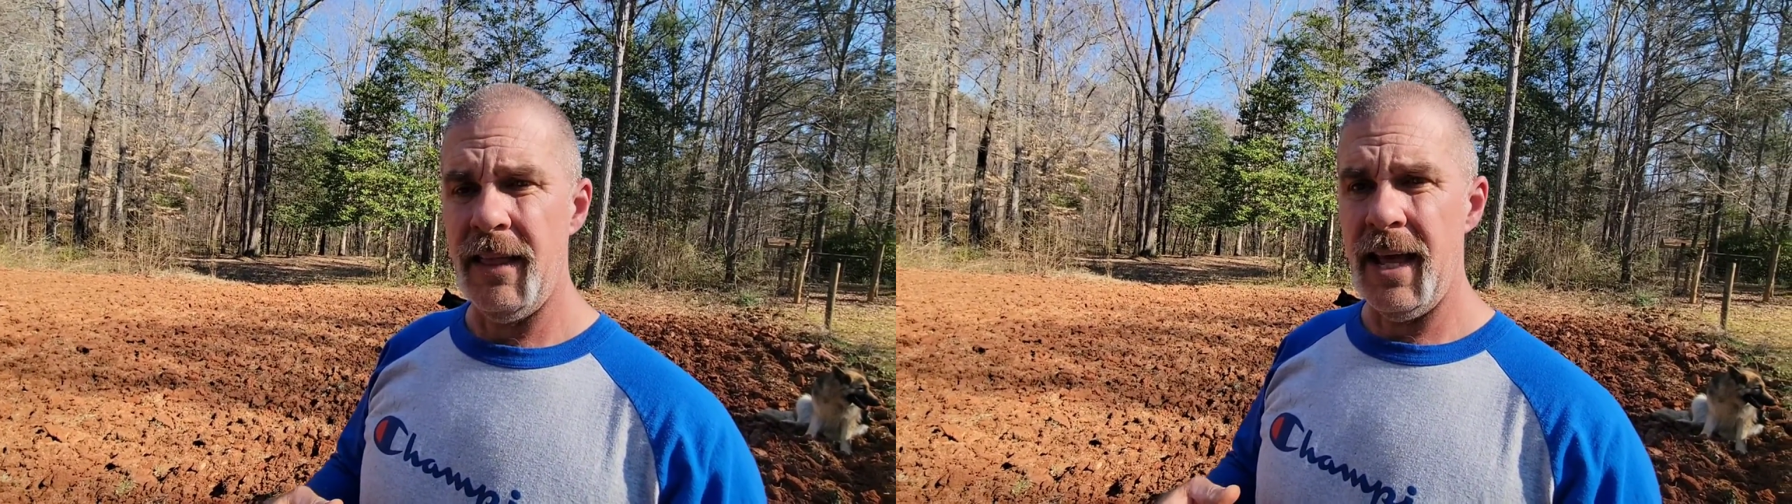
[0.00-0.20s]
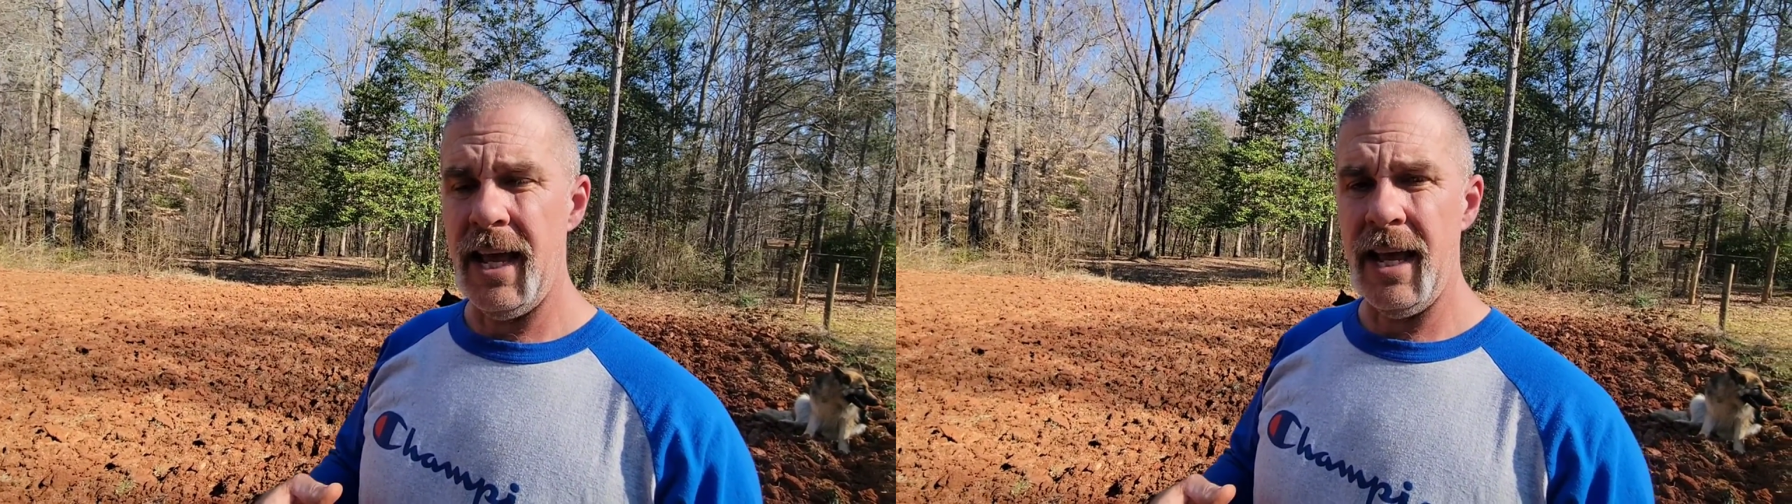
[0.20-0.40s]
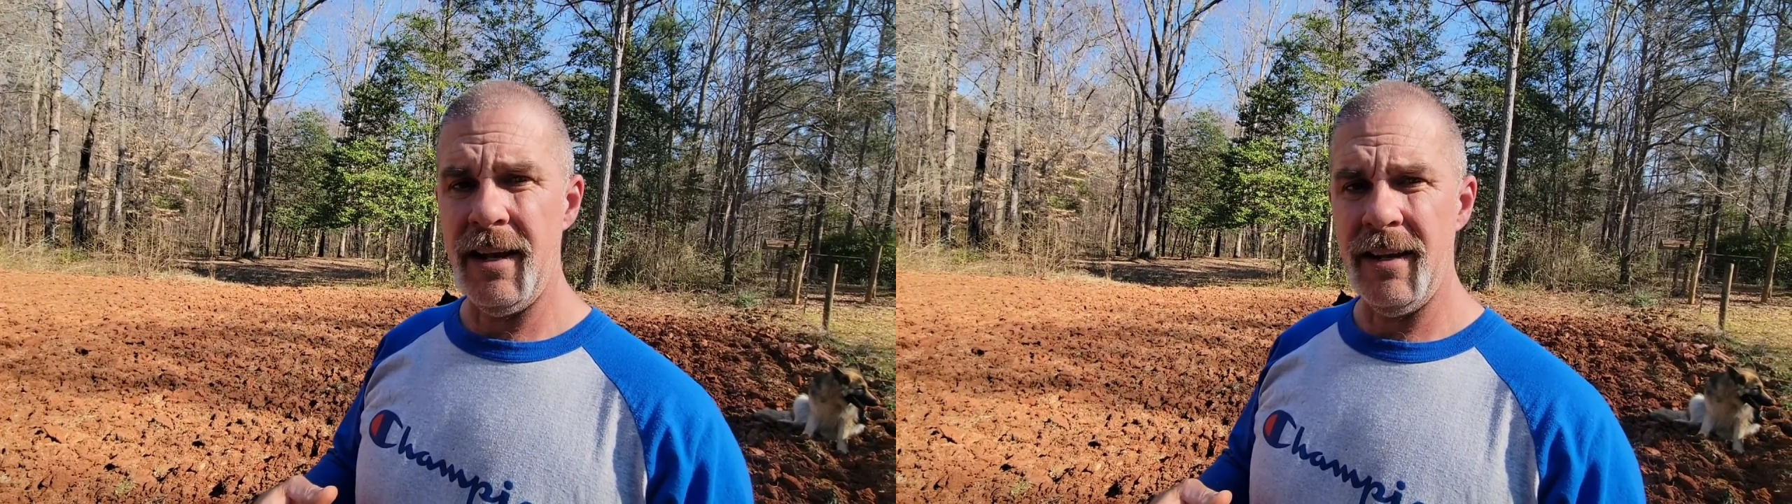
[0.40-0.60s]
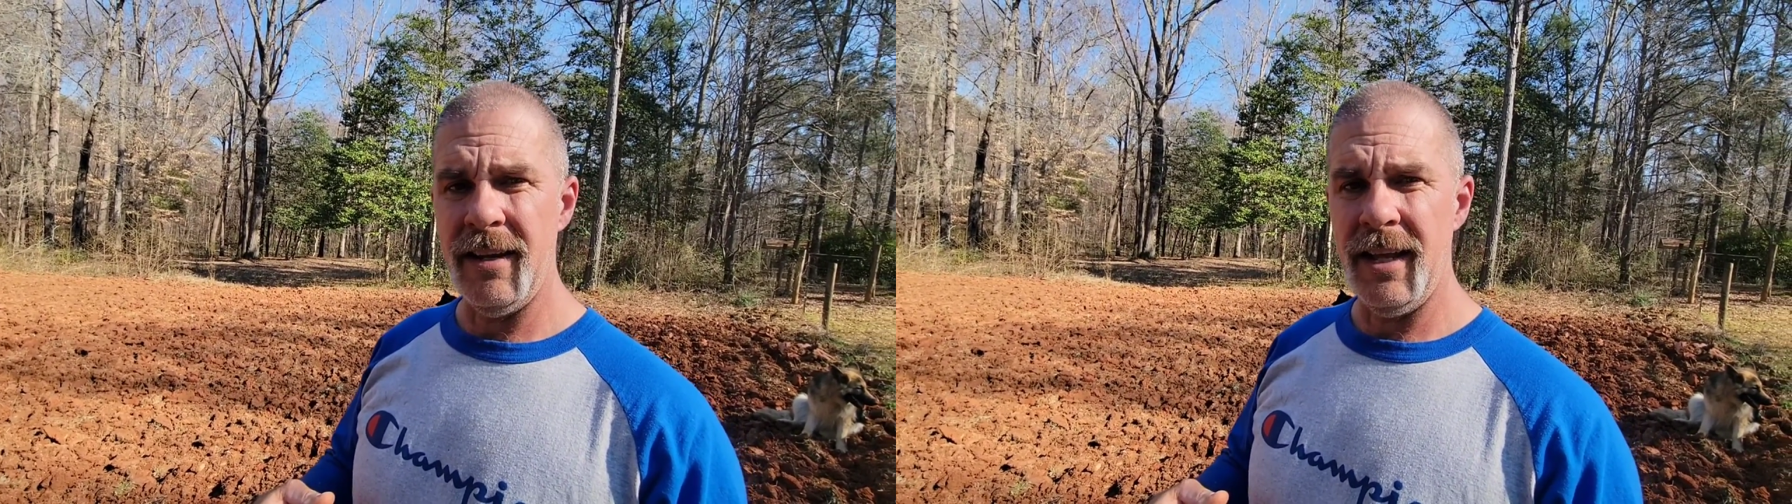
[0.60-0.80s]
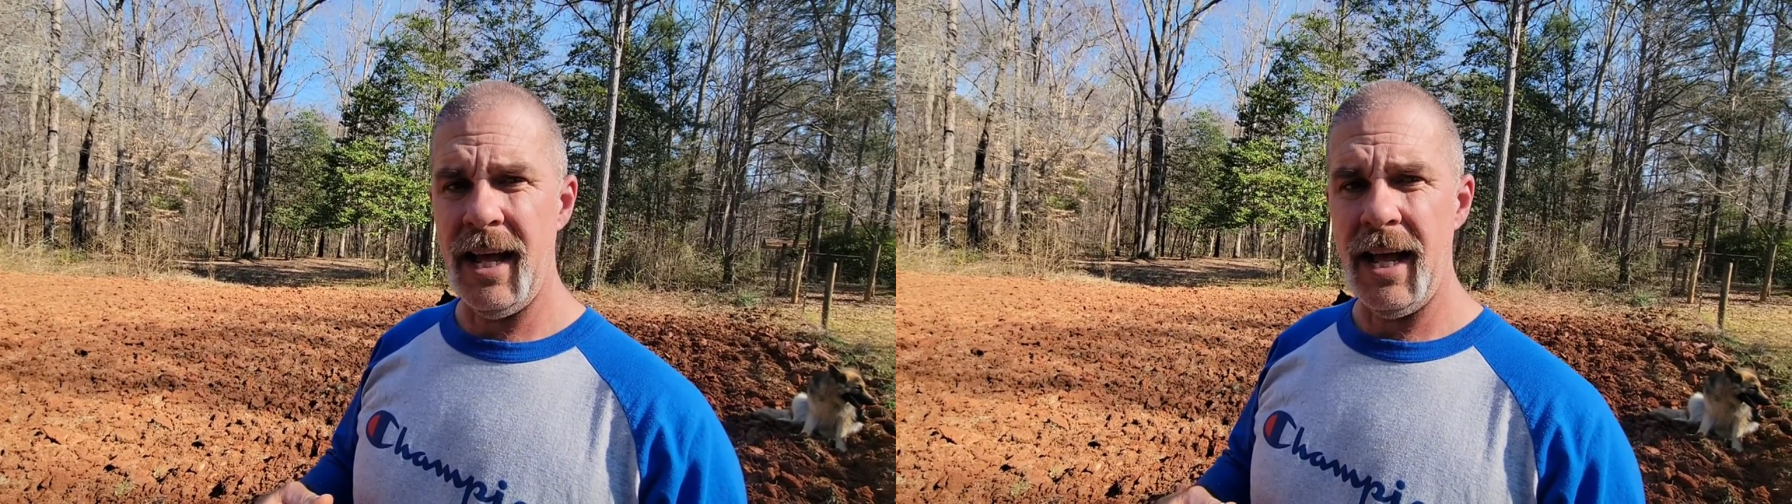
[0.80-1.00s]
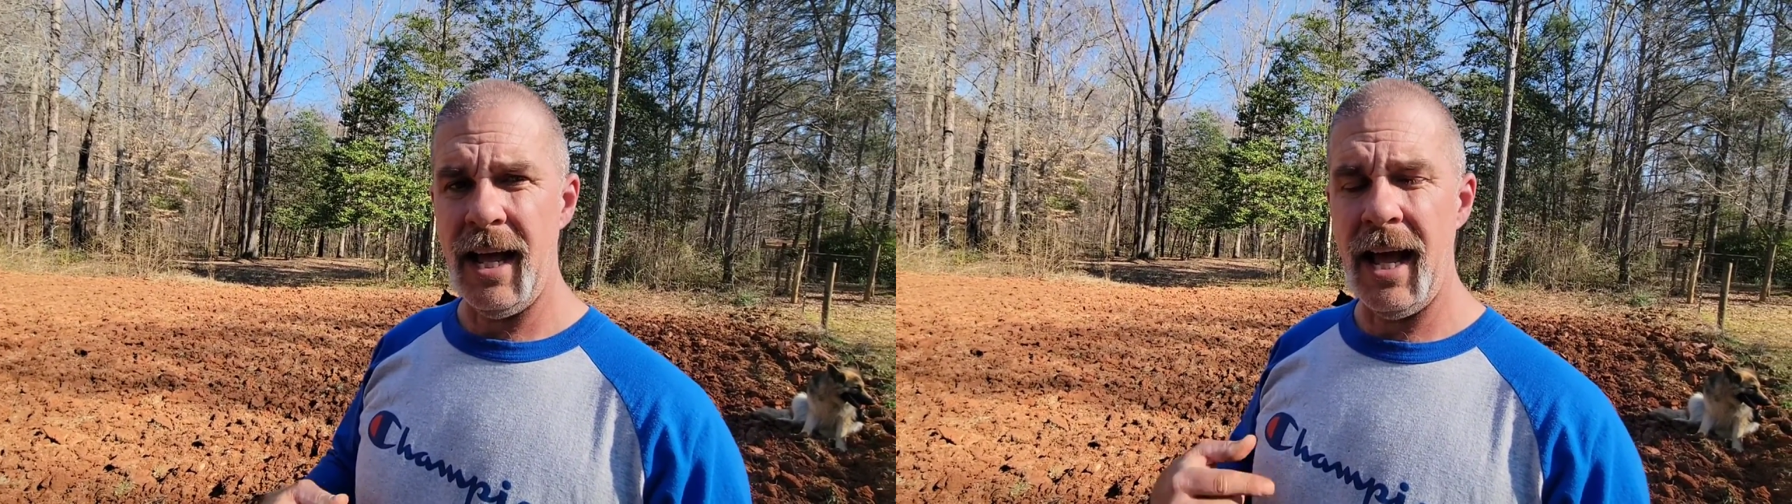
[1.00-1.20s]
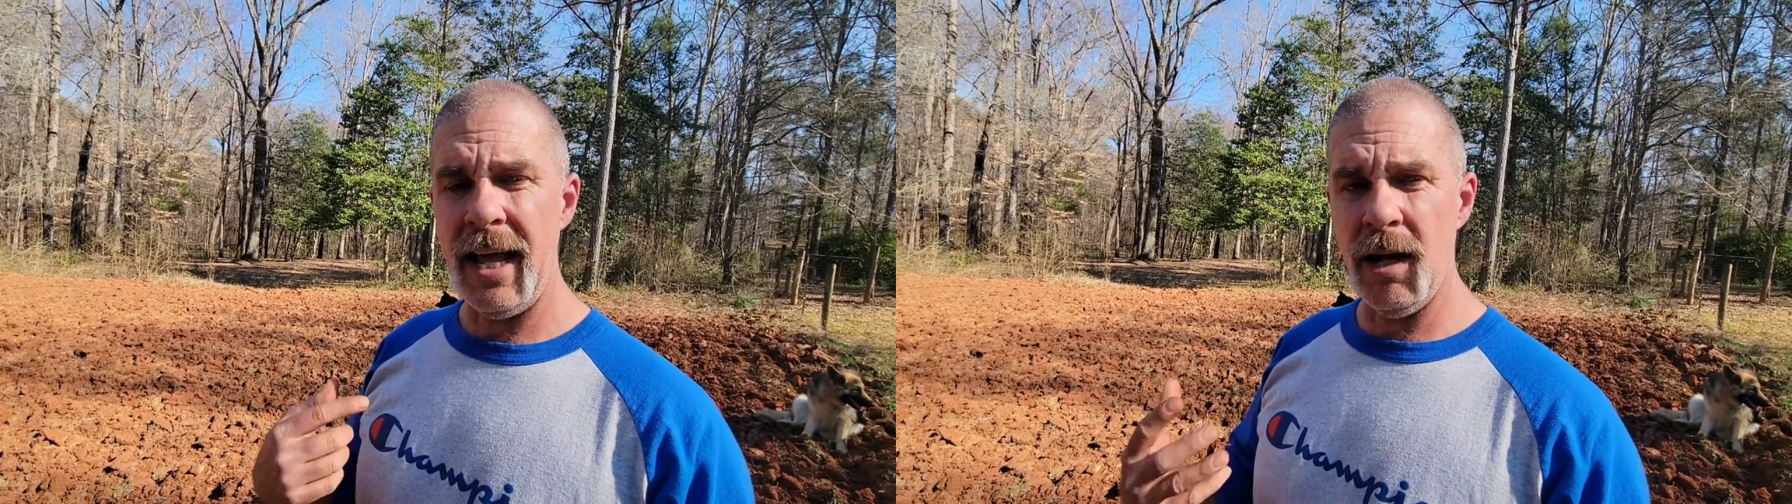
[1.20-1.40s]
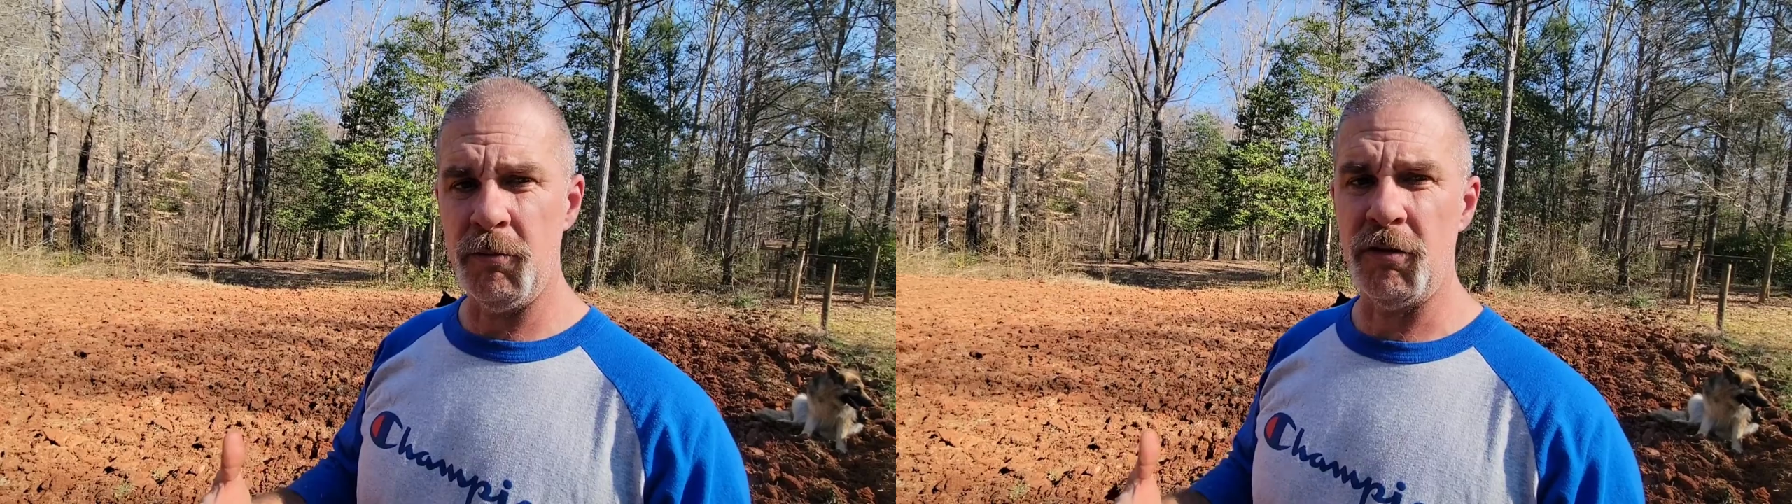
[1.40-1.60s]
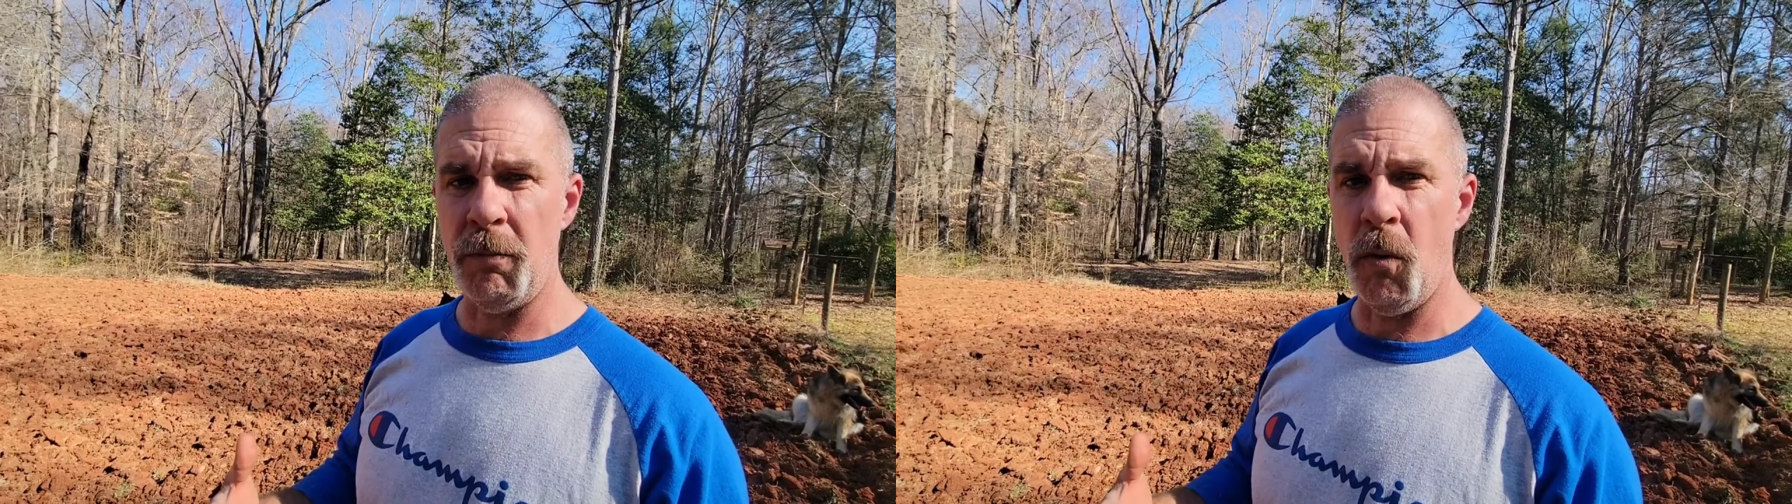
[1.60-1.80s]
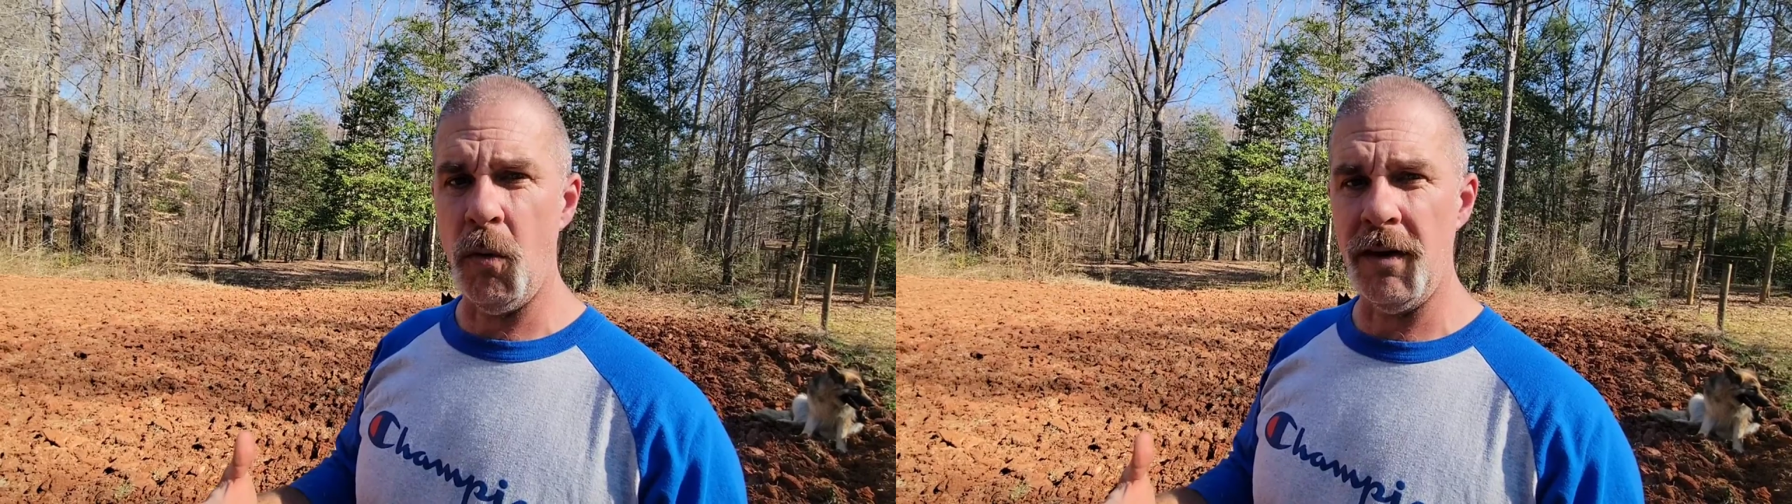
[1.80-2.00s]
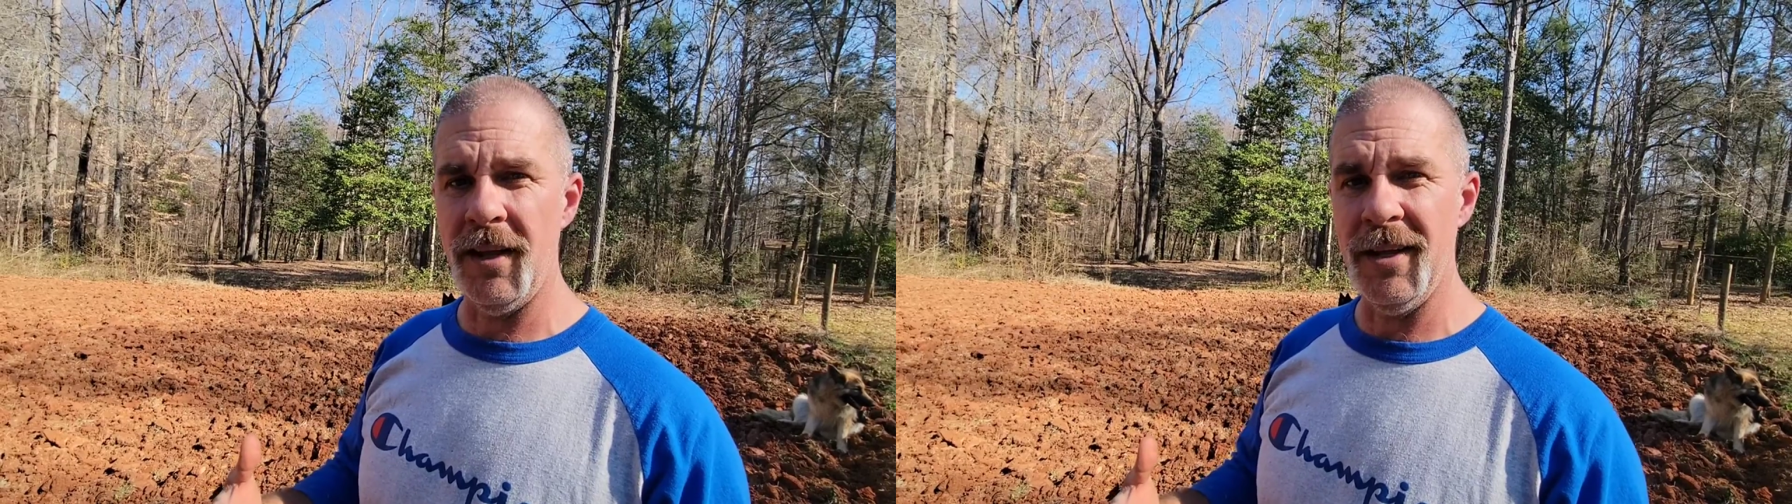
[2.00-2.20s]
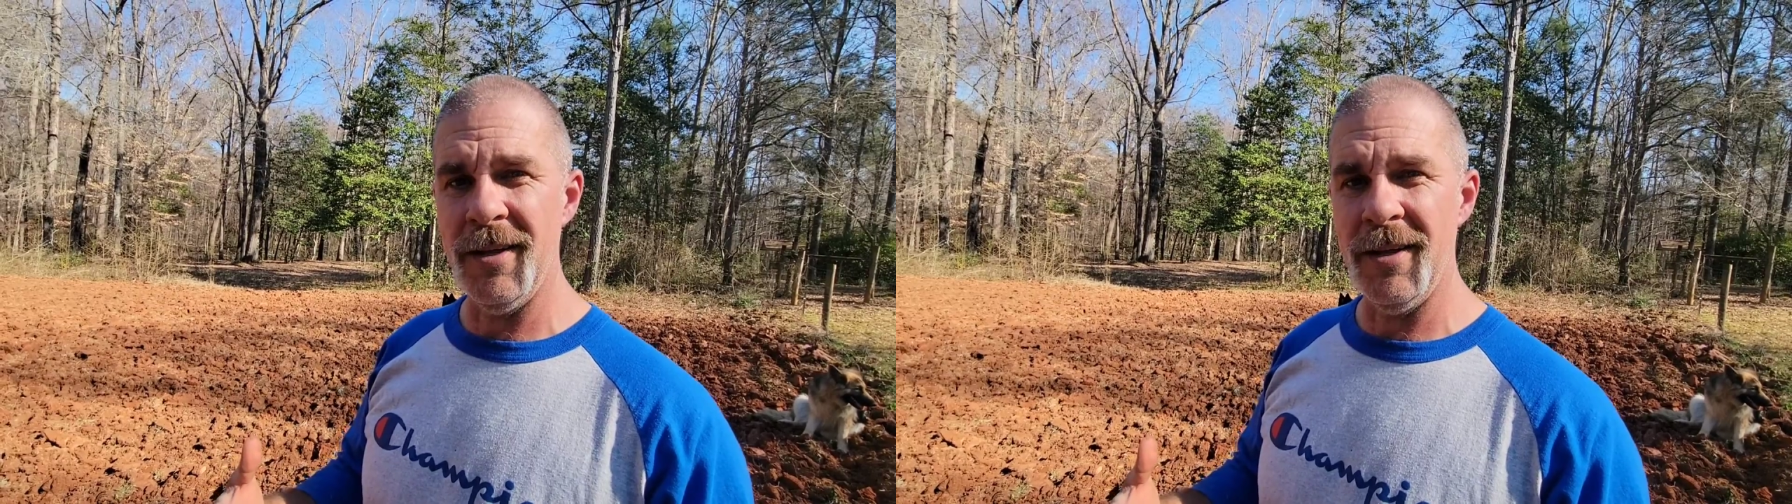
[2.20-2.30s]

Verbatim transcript: that I help support